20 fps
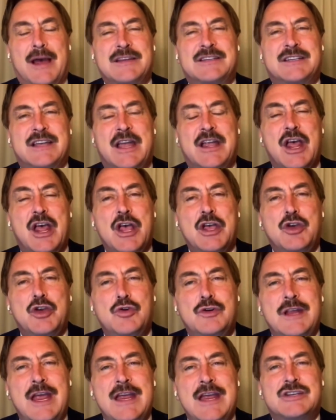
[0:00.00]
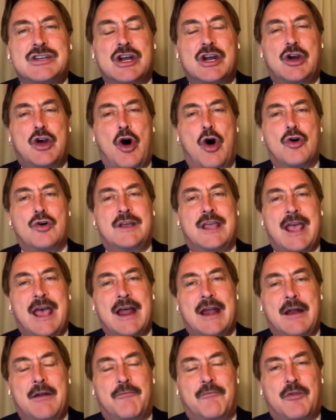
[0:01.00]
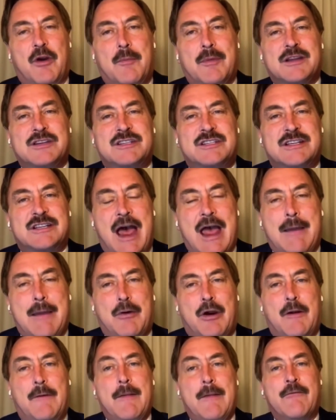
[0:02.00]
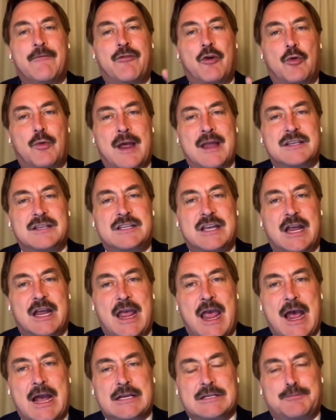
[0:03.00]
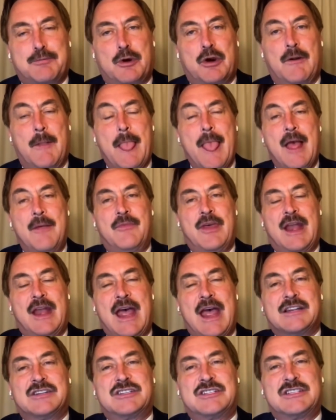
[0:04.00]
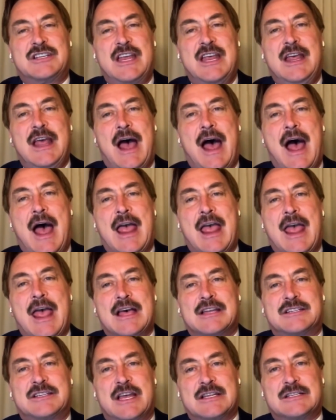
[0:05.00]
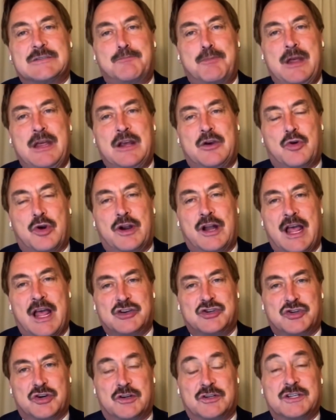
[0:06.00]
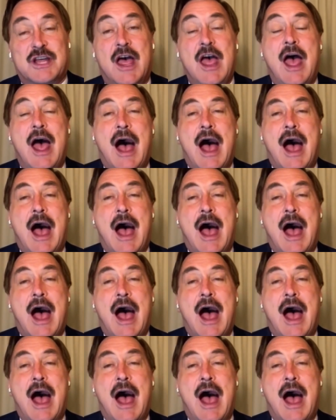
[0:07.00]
I said, you need to go get it from a cyber forensic expert that has CISSP credentials.